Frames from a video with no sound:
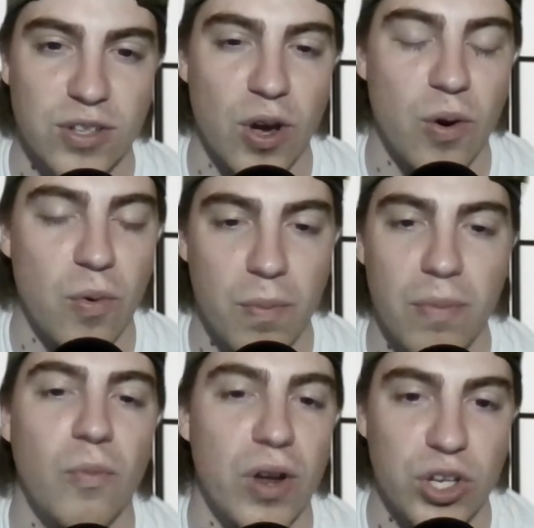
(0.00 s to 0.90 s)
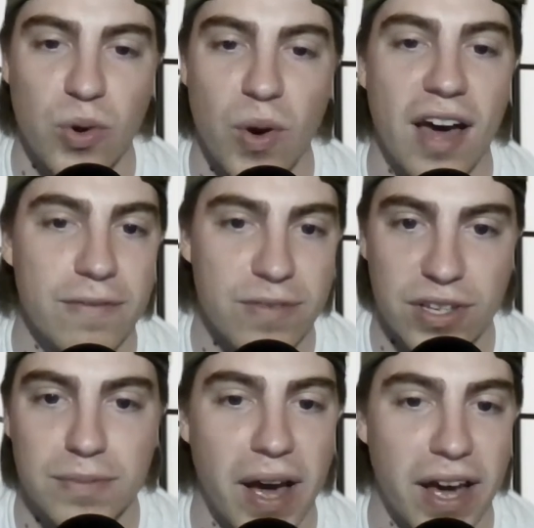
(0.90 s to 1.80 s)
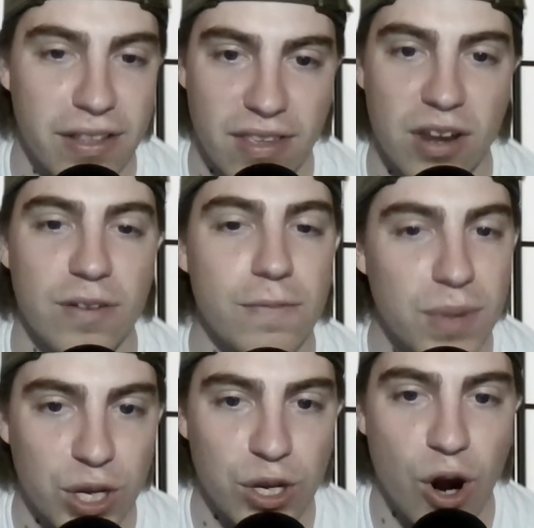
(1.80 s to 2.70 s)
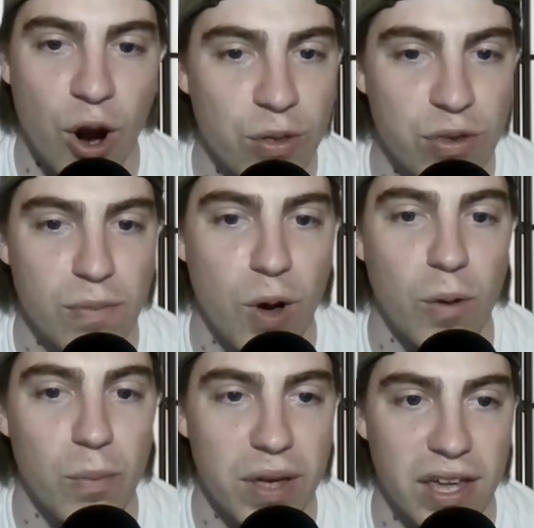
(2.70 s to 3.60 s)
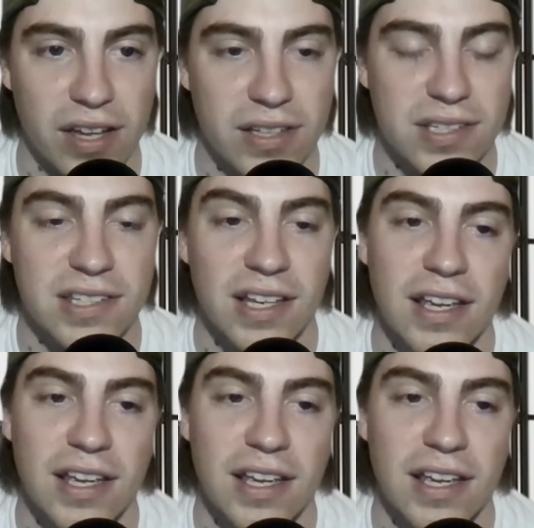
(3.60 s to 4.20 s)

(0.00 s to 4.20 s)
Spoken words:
So when you have this mindset of big guards, small bigs,